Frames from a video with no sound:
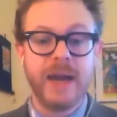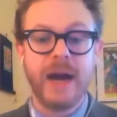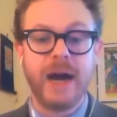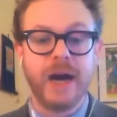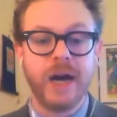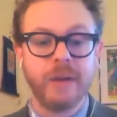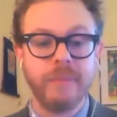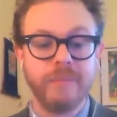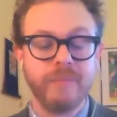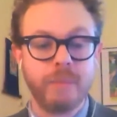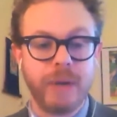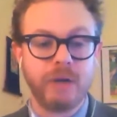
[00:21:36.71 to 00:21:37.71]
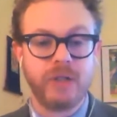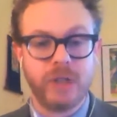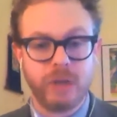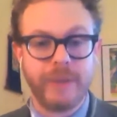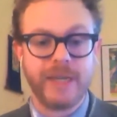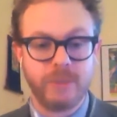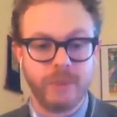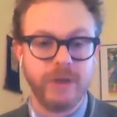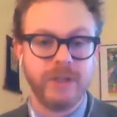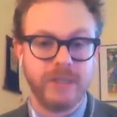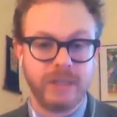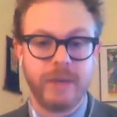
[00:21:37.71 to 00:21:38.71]
Um, but I'll share my
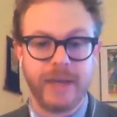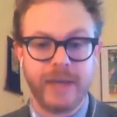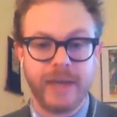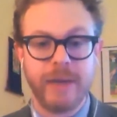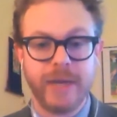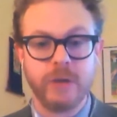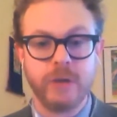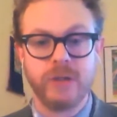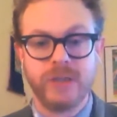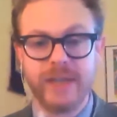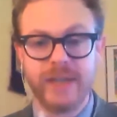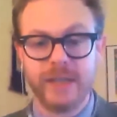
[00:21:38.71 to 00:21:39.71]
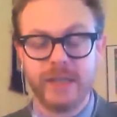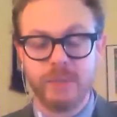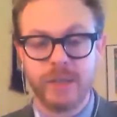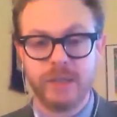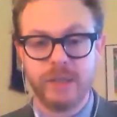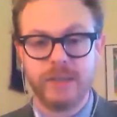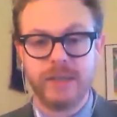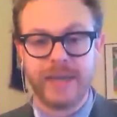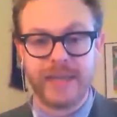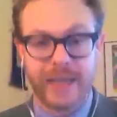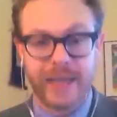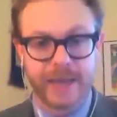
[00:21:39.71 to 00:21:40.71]
experience and my, my understanding as much as I
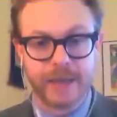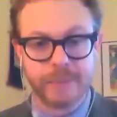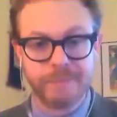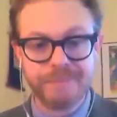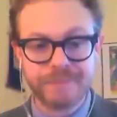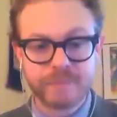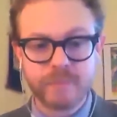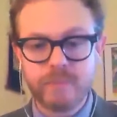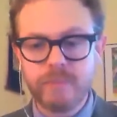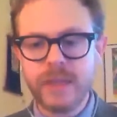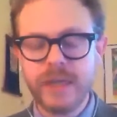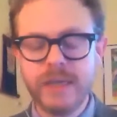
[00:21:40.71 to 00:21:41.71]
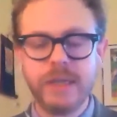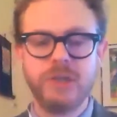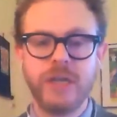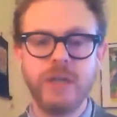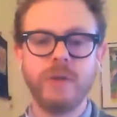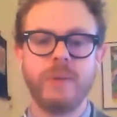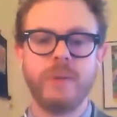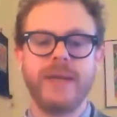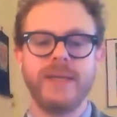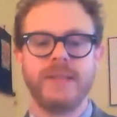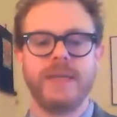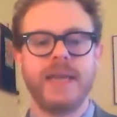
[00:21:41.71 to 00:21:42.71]
can, in as genuine a way
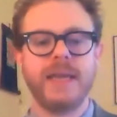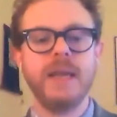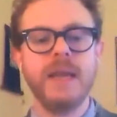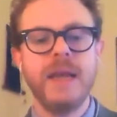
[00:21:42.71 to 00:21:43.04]
as I can.